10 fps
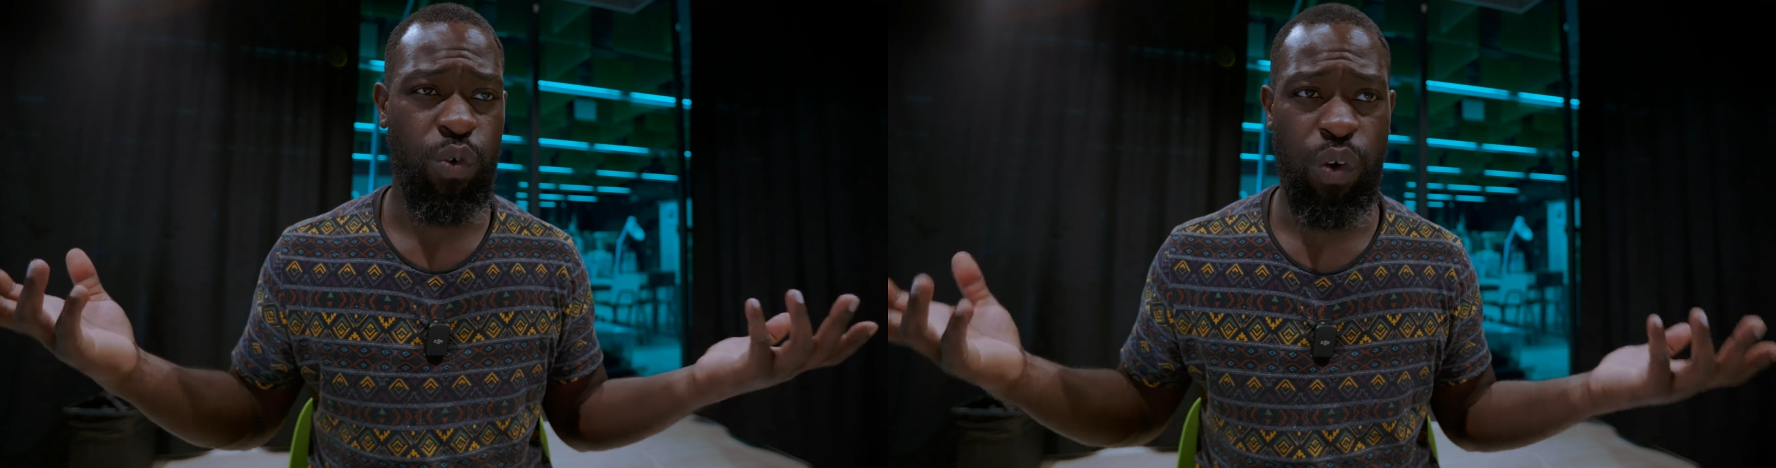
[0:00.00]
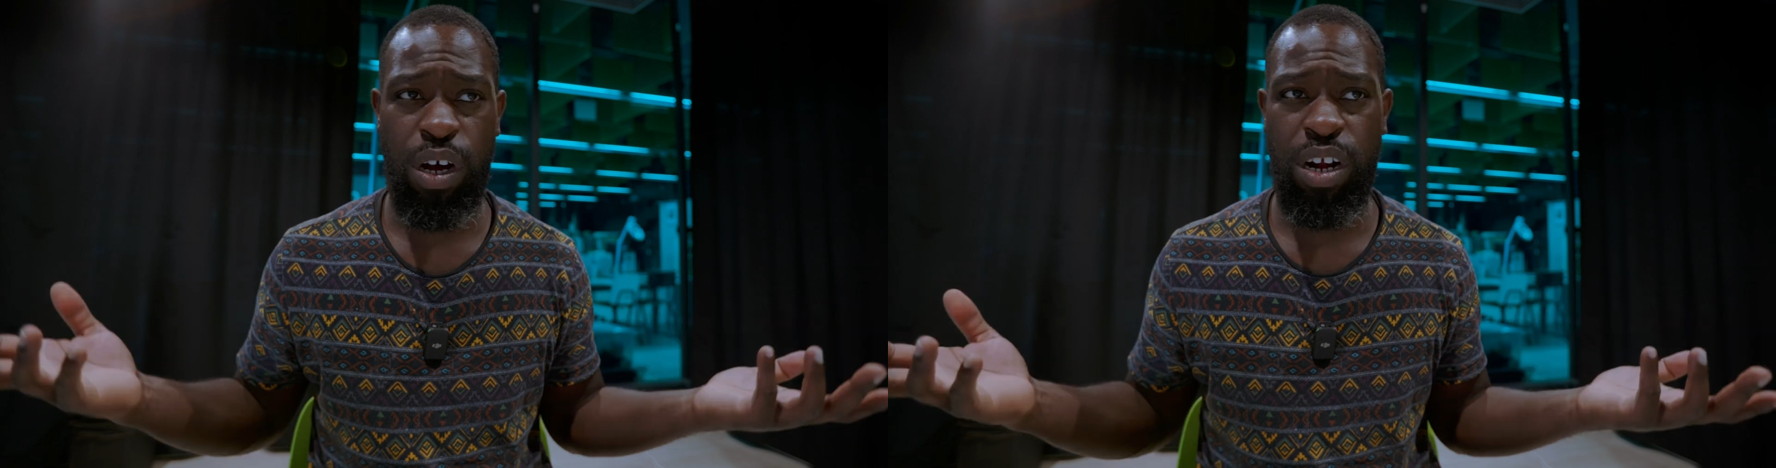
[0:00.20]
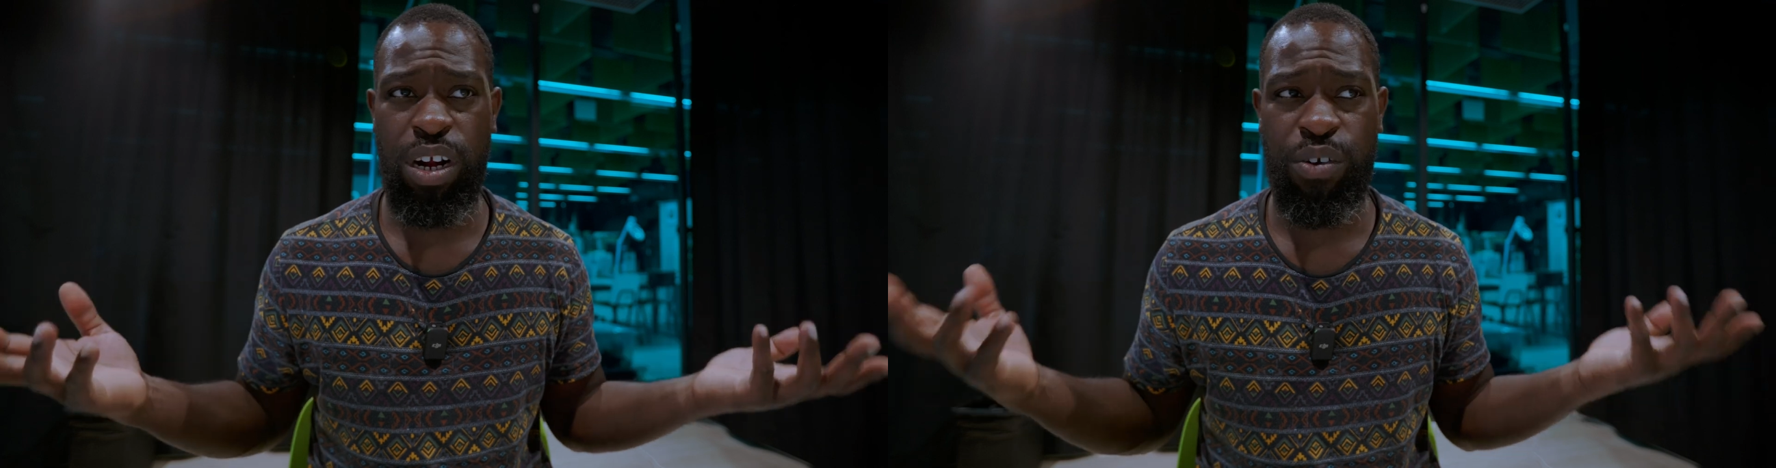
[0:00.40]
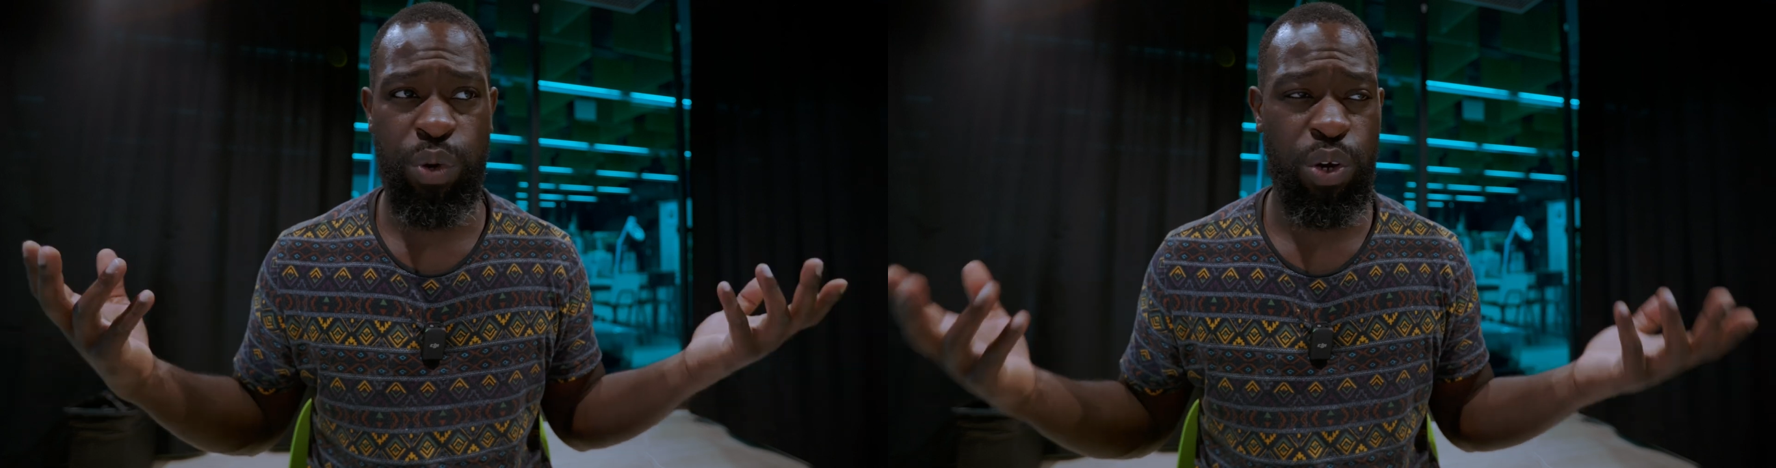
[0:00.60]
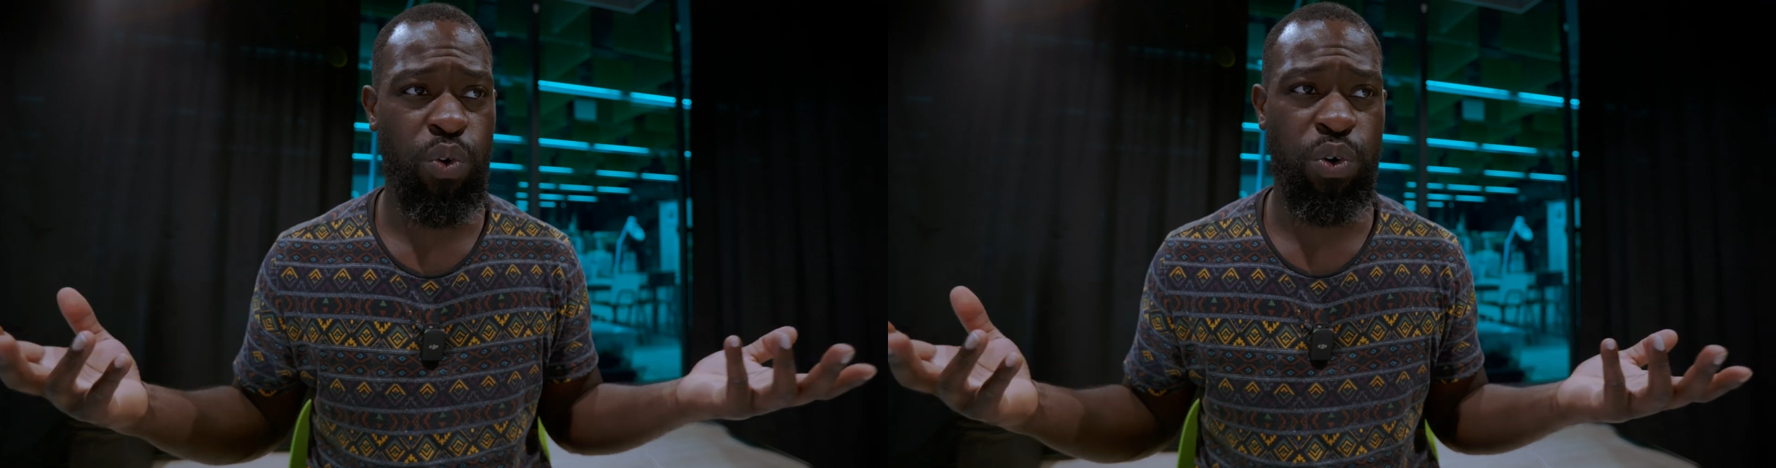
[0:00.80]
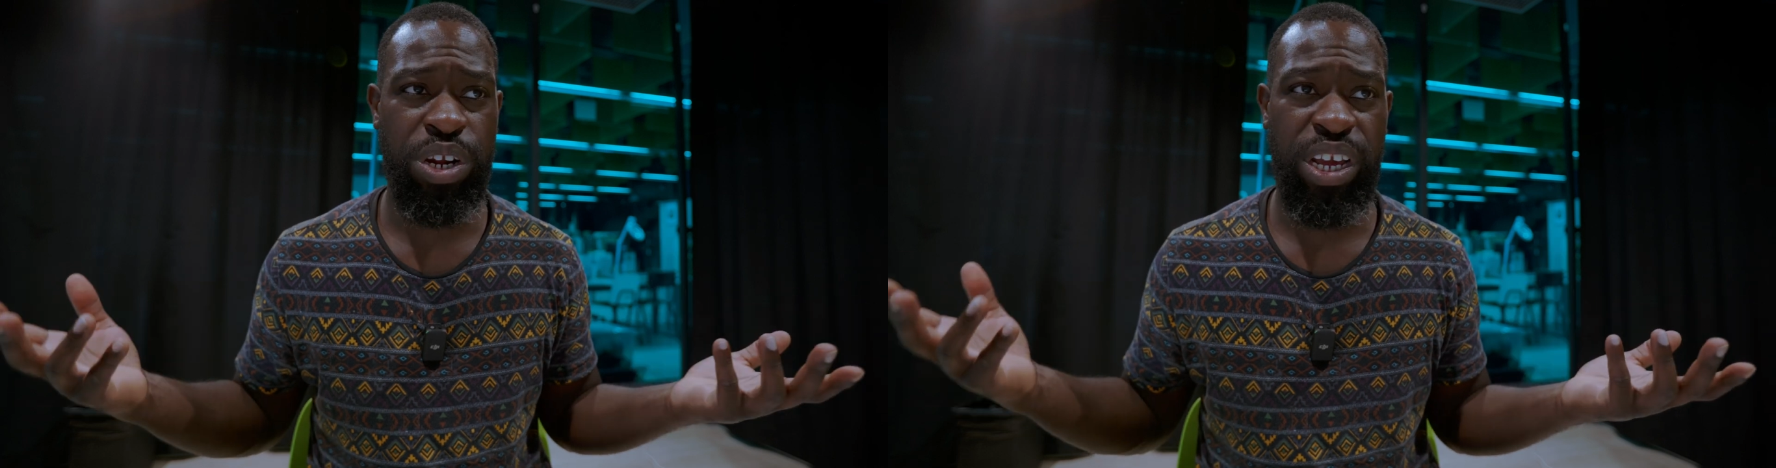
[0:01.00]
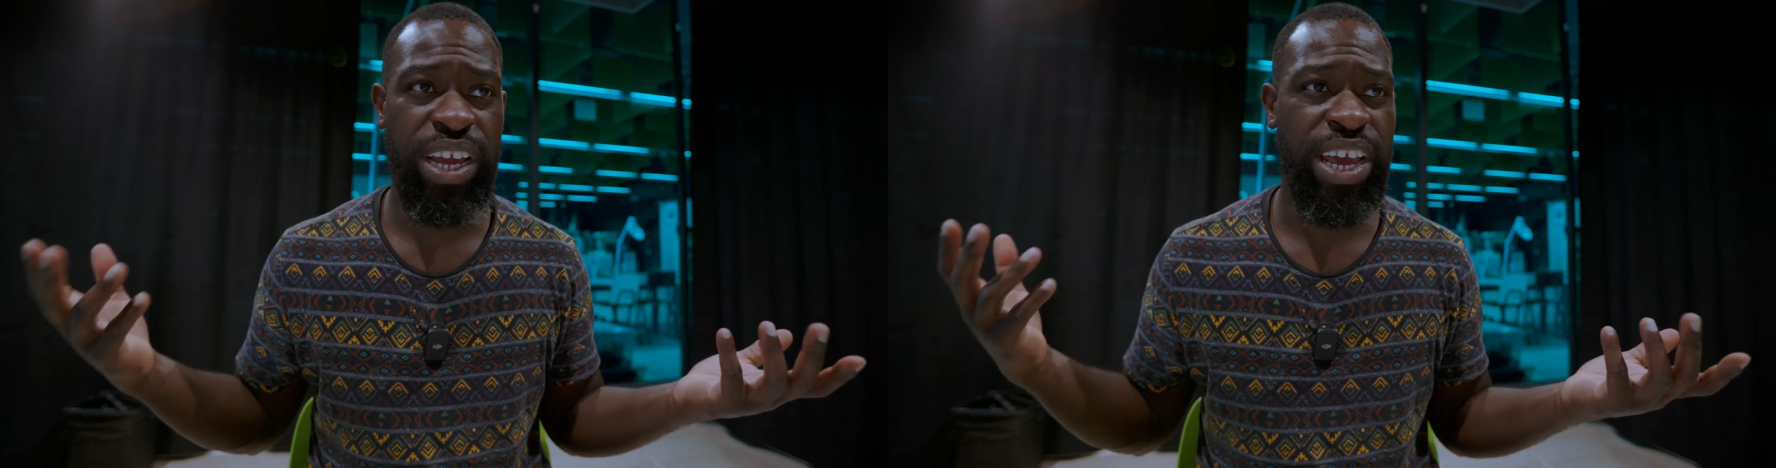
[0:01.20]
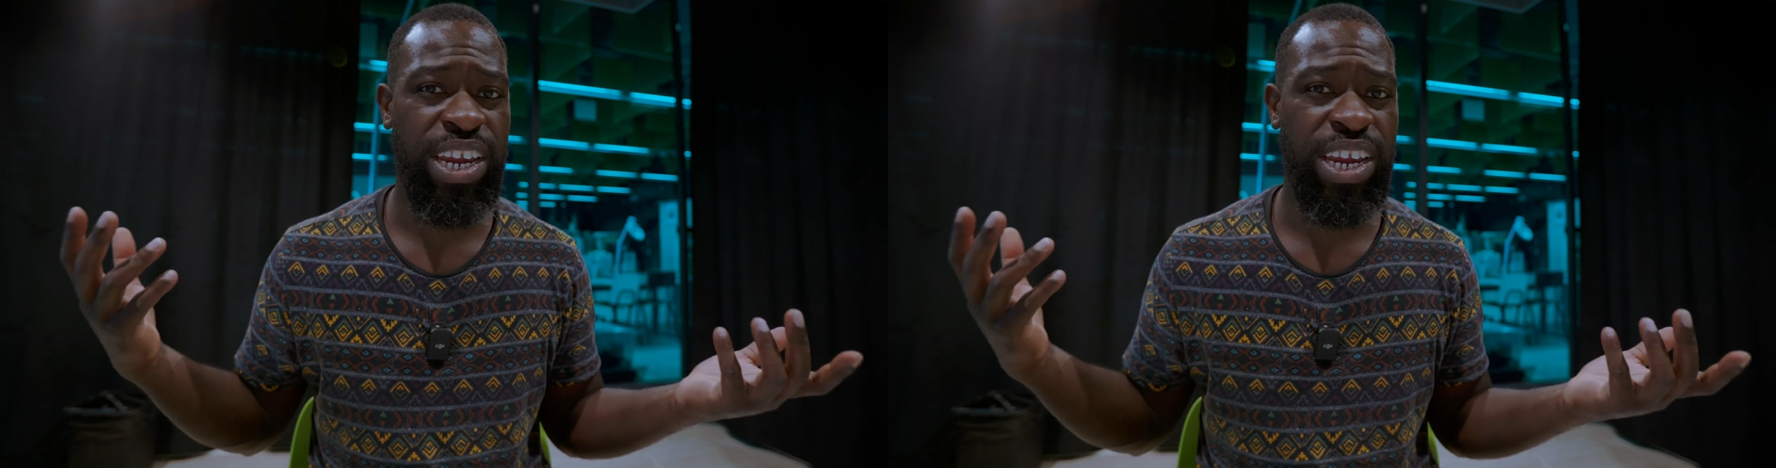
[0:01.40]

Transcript: you are recording